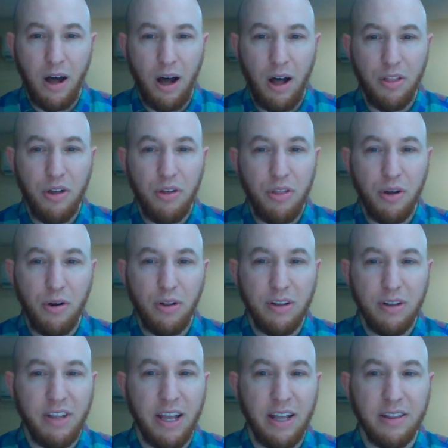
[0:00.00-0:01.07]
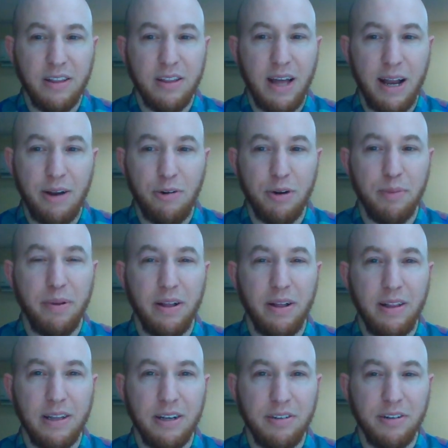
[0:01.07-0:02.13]
Although the goal of taking the thyroid
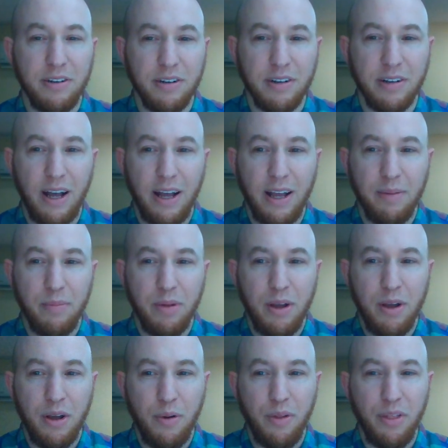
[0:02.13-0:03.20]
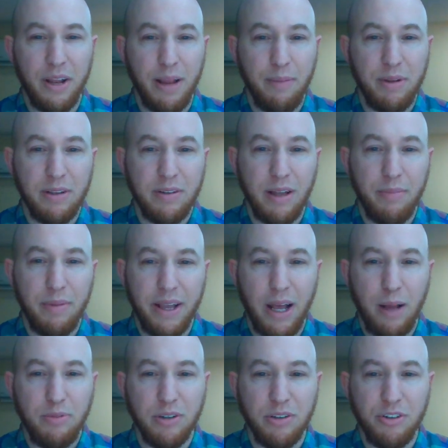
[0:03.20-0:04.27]
pill at a certain time with an empty stomach
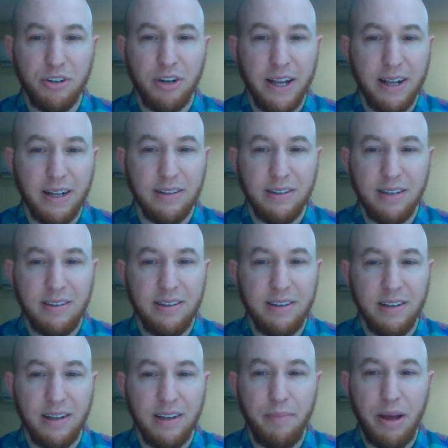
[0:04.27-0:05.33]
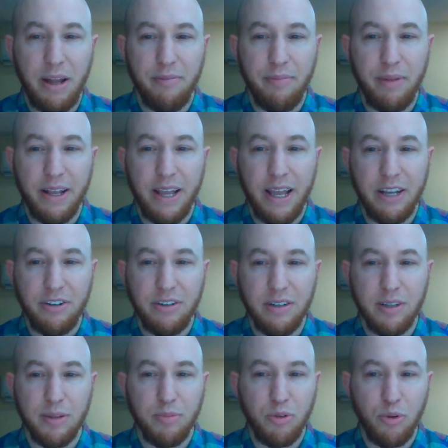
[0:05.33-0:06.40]
helps ensure a consistent amount of medication
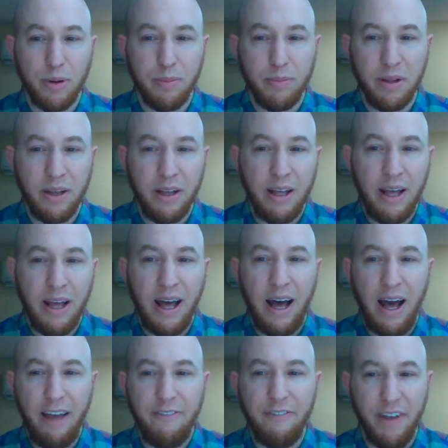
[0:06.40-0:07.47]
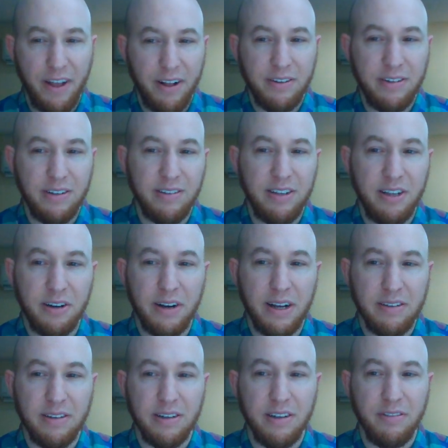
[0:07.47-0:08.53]
is absorbed, I failed to see her
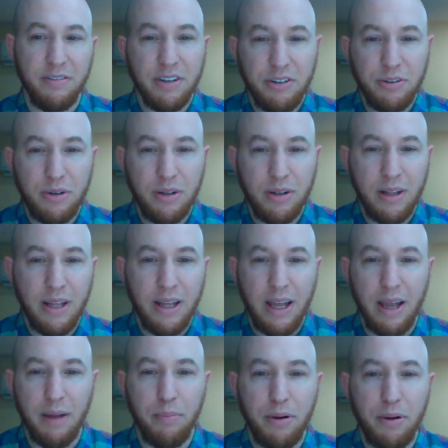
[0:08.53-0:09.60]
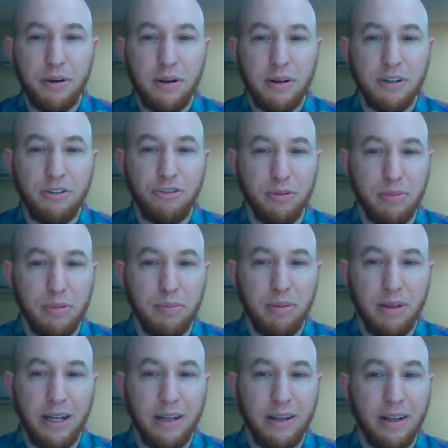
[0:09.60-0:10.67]
as an individual and put her on a treatment
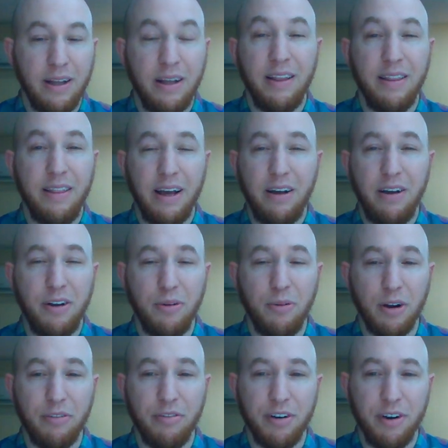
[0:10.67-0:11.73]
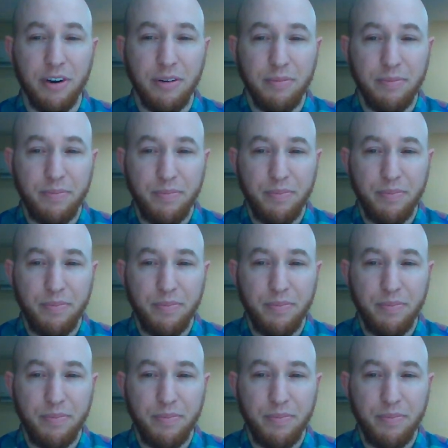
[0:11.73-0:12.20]
plan that couldn't work for her.